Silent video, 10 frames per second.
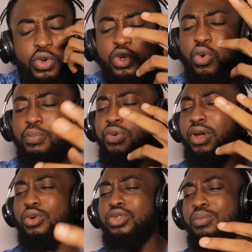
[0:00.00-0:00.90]
Who you go
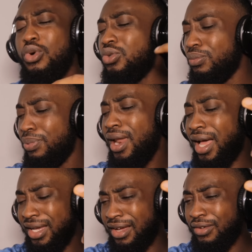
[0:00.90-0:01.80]
bring? Odumodu
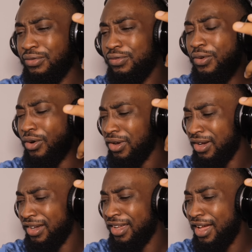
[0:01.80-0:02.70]
Black.
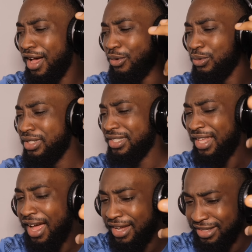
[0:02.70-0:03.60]
Fuck. I go
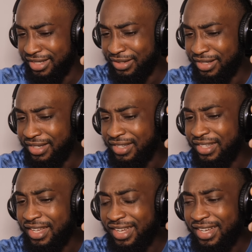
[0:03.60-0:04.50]
stand.
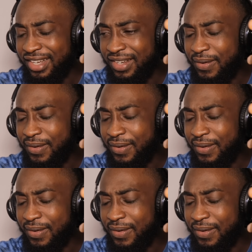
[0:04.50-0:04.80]
Okay. who